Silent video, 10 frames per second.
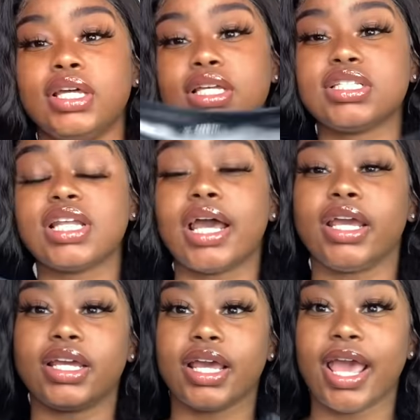It's
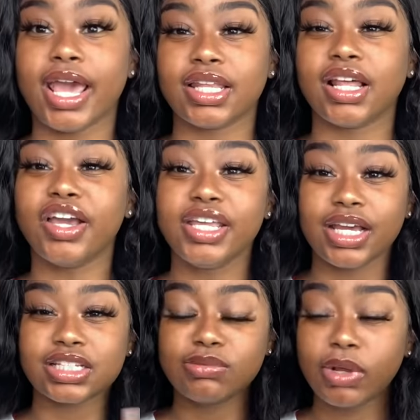like, yeah,
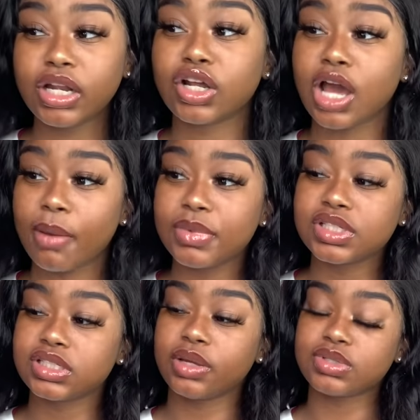somebody in the
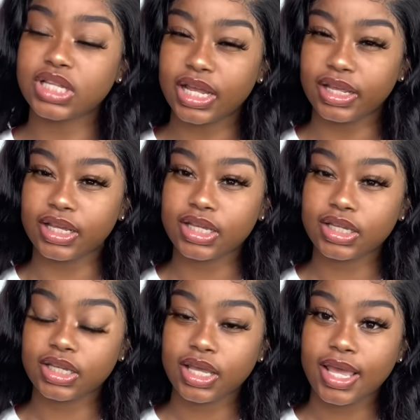comments, they was like,
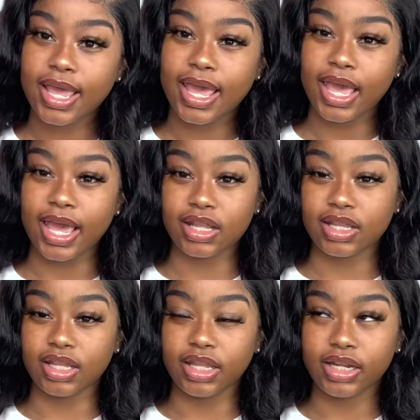
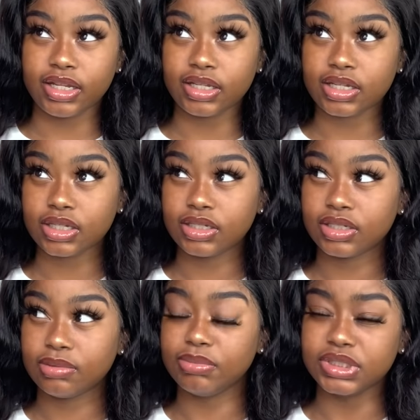athletic
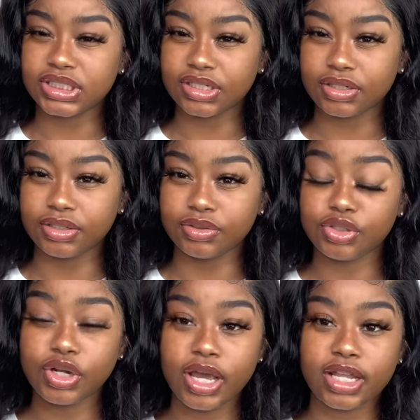material. You
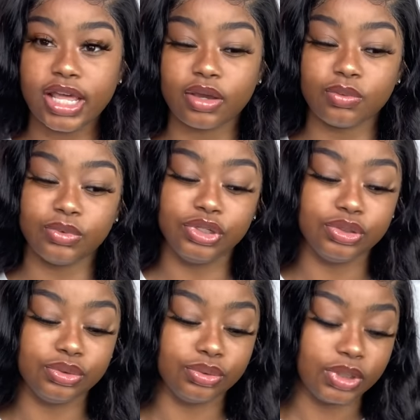know how like when
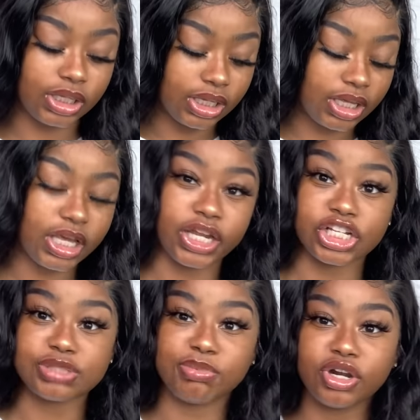you in a
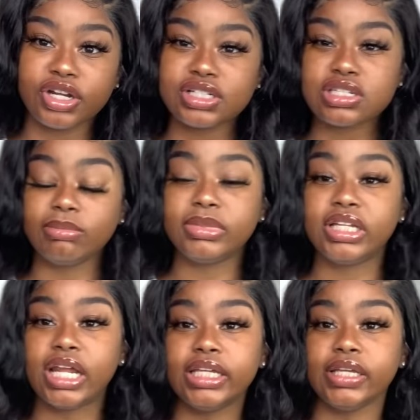sport or something,
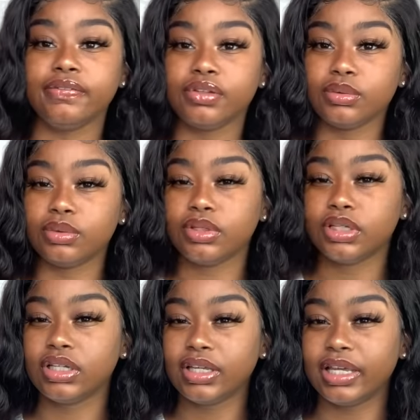they give you
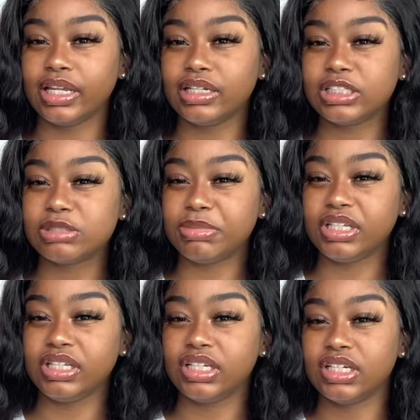and it just
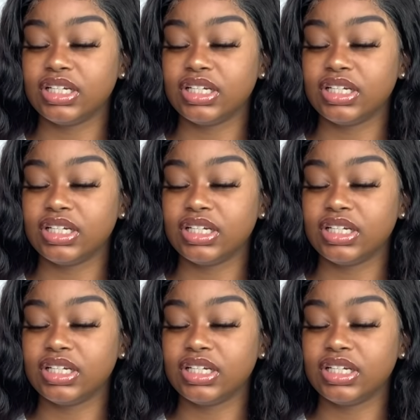be